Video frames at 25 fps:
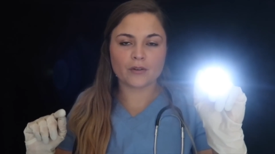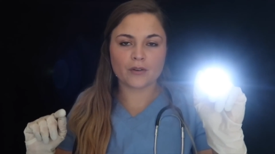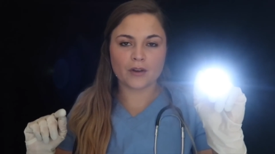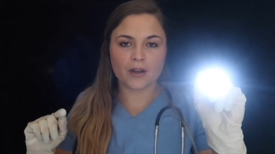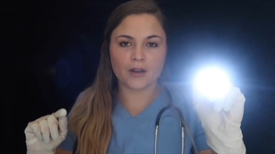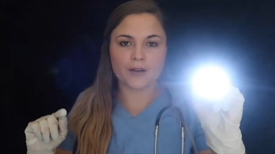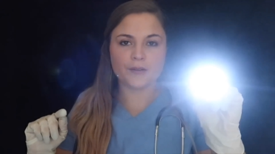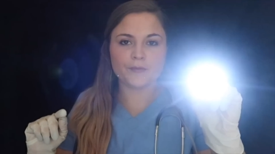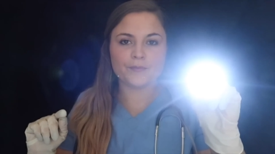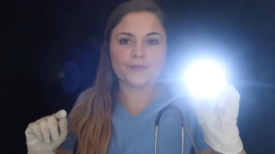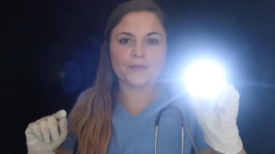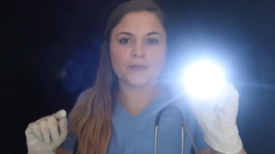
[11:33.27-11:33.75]

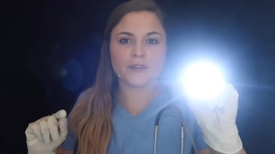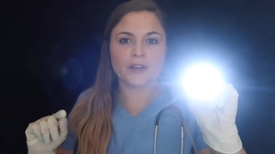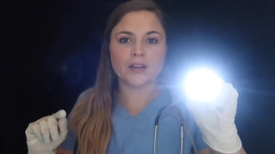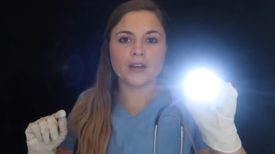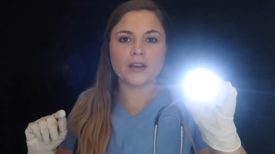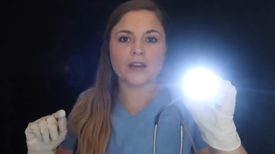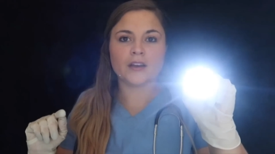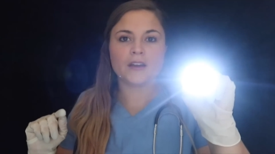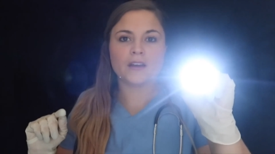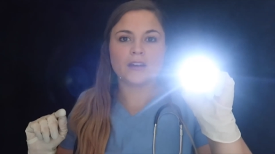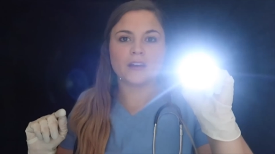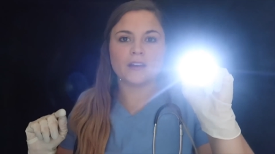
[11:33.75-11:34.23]
Okay.
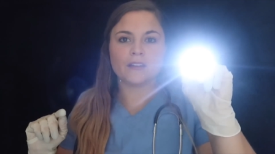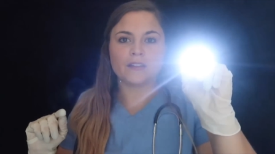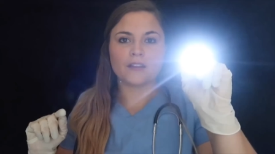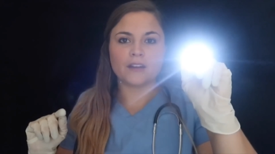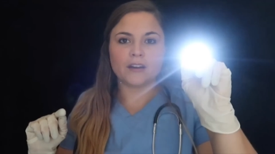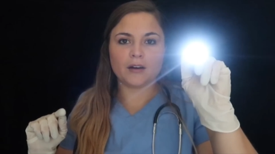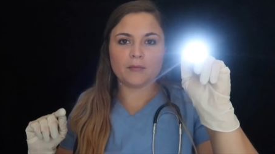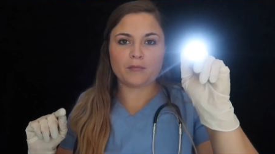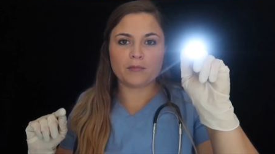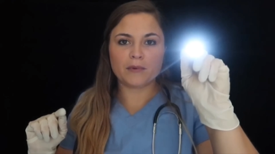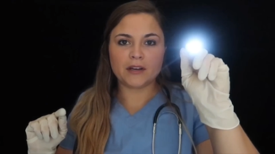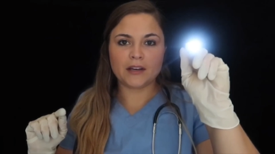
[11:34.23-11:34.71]
And
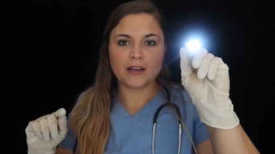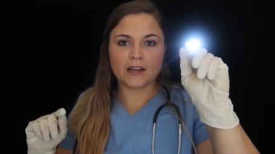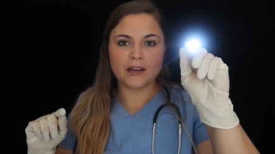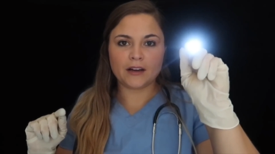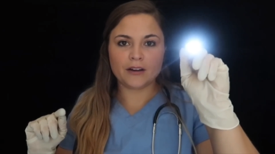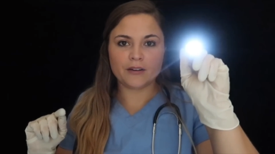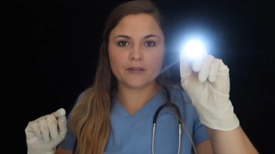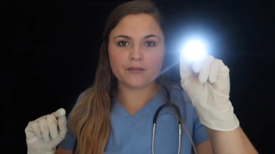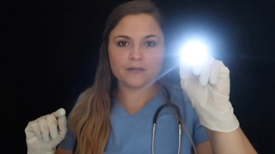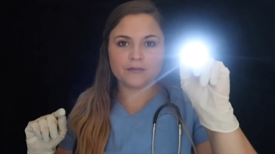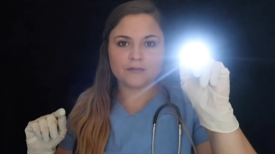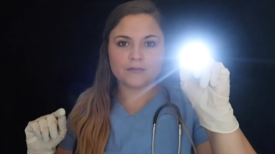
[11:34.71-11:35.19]
then up and
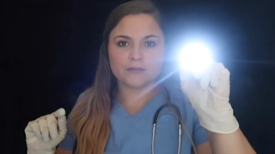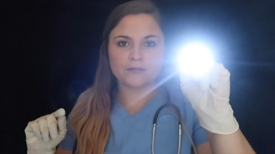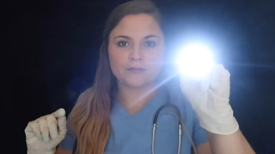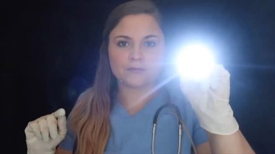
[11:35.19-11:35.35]
down.